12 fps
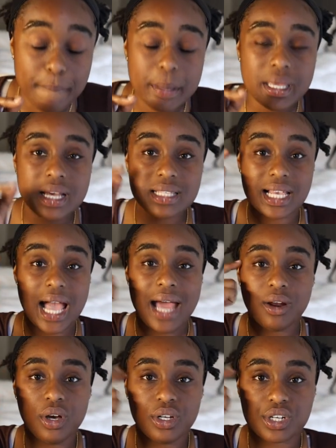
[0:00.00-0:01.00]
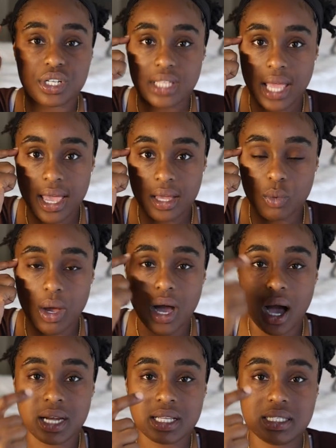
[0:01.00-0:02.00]
Because, like, I don't understand why
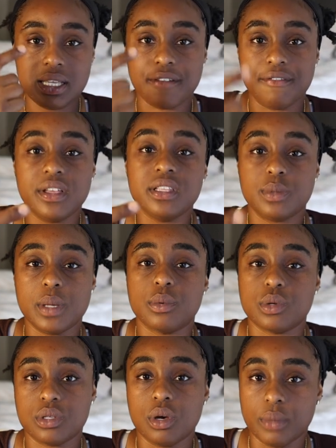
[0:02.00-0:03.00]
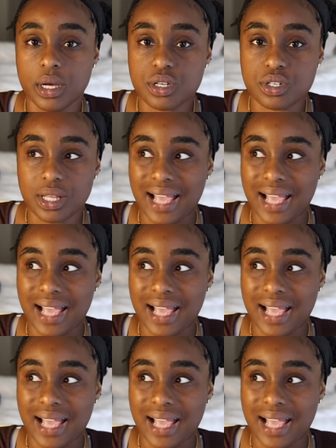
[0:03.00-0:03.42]
honesty offends people so much.